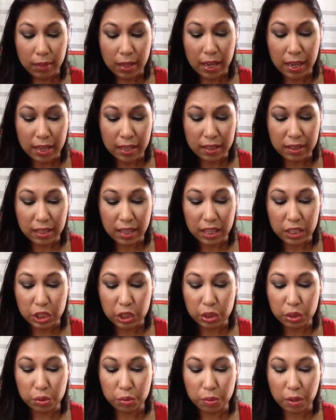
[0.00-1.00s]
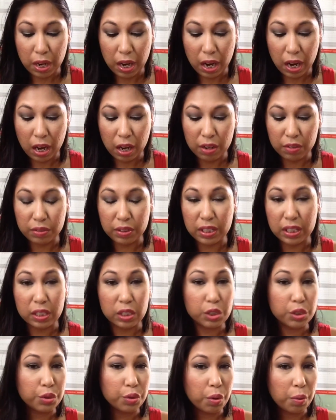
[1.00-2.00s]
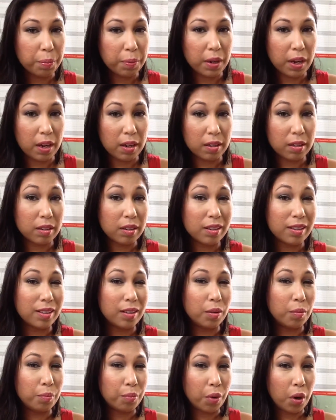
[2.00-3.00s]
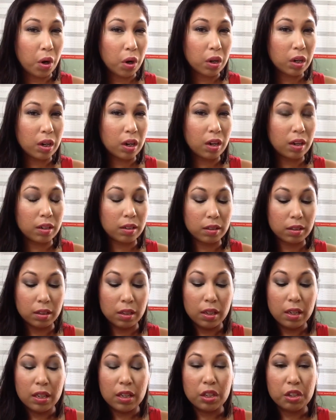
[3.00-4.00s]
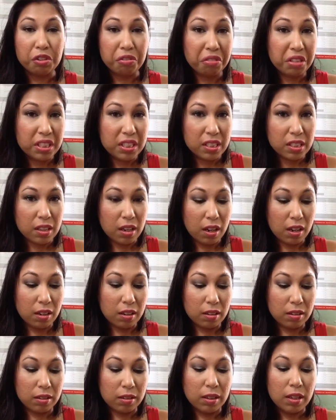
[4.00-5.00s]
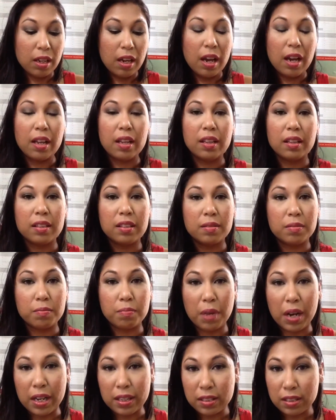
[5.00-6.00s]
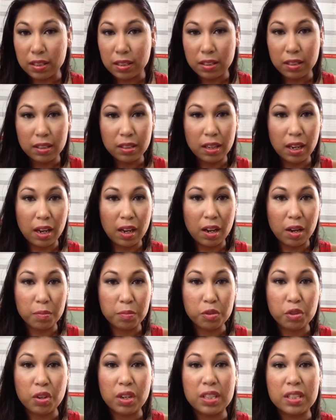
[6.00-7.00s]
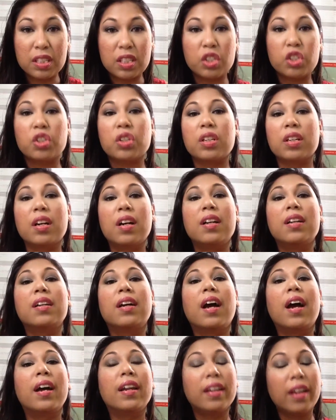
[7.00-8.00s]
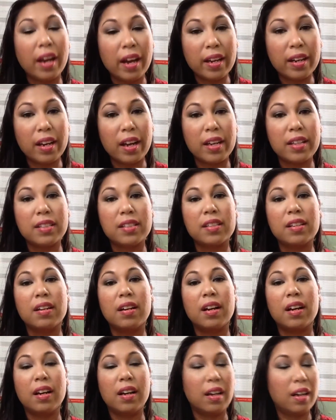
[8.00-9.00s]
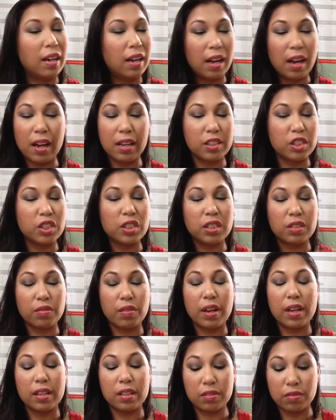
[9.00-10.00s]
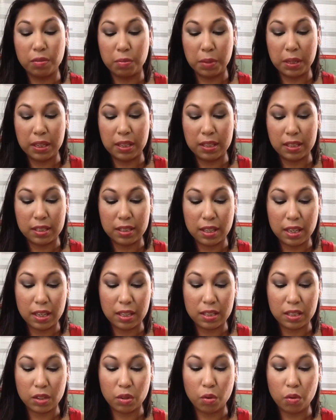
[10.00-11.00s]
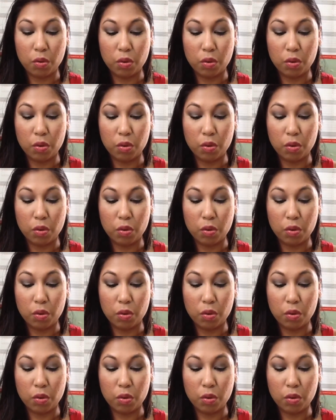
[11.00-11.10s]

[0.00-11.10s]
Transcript: in that you do have a little taupe color, a little brown color, crease color, matte transition color, and highlighter. I just find, for me, this is an